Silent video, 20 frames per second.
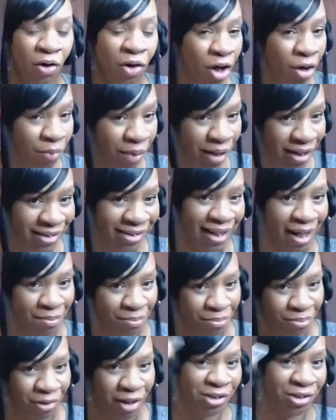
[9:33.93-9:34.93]
always like
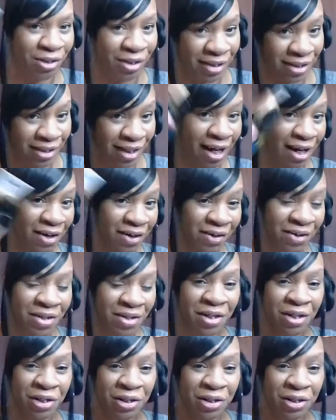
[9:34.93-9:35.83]
brushing his hair.